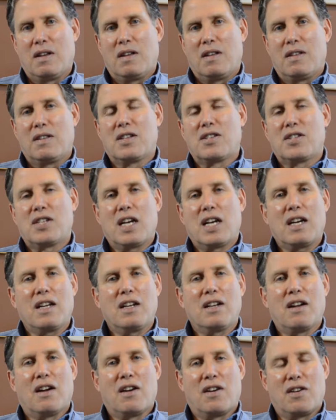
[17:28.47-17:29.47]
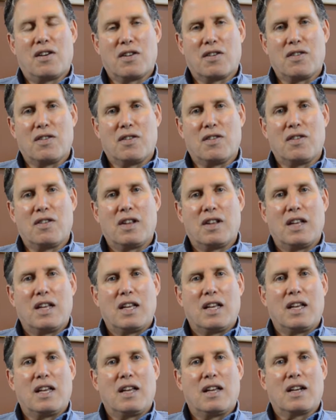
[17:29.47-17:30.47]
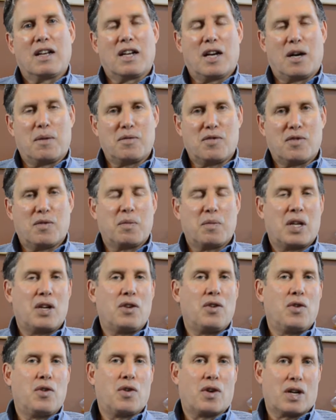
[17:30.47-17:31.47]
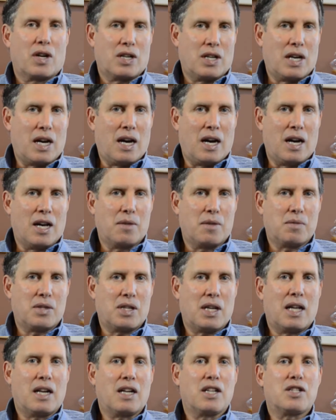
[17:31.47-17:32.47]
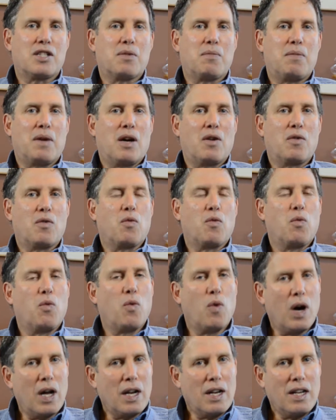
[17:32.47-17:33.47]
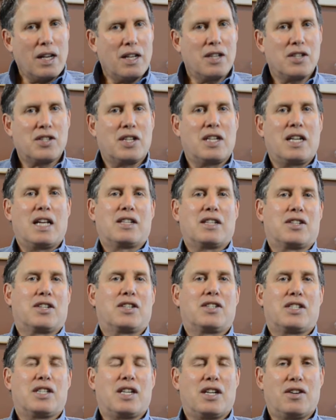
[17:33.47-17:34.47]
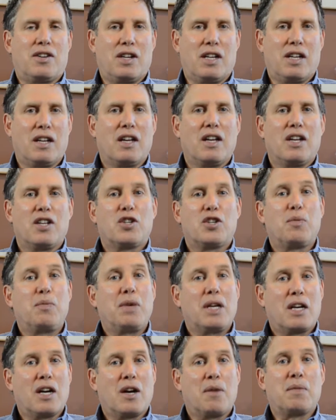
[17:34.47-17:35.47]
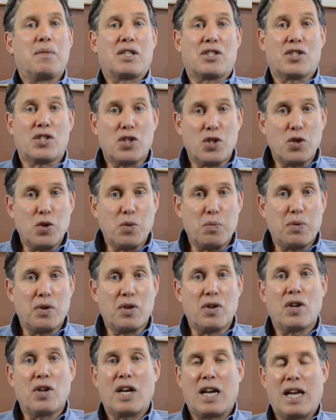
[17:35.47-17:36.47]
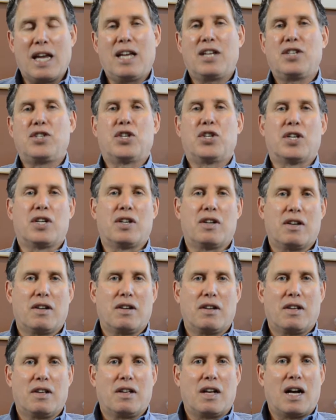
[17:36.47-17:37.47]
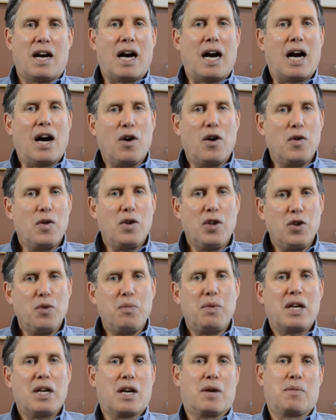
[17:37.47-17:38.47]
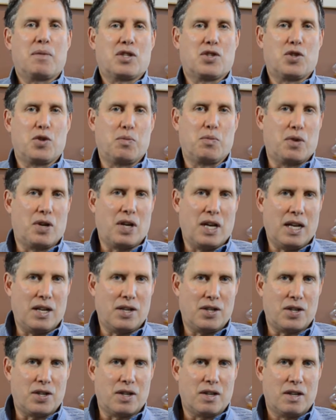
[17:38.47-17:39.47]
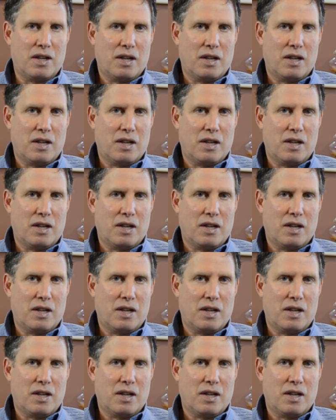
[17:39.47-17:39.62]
The second article comes from the New York Times, and it's about what is necessary to become a super ager. How do you become a super ager?